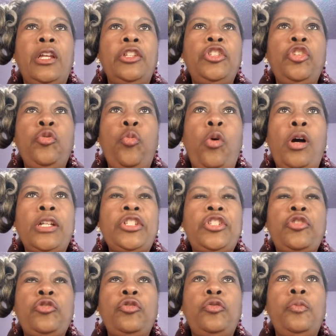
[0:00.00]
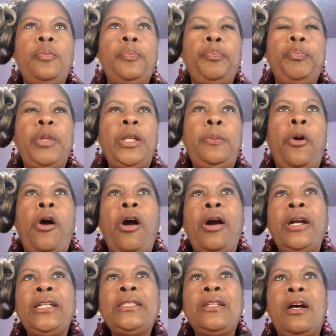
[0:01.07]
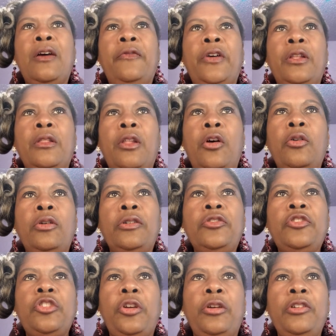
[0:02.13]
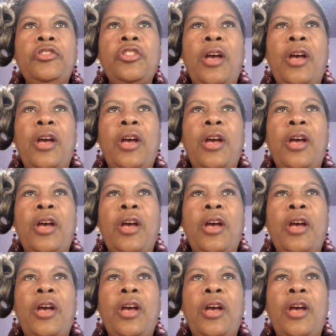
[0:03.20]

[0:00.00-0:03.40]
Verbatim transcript: you want to be part of a local church.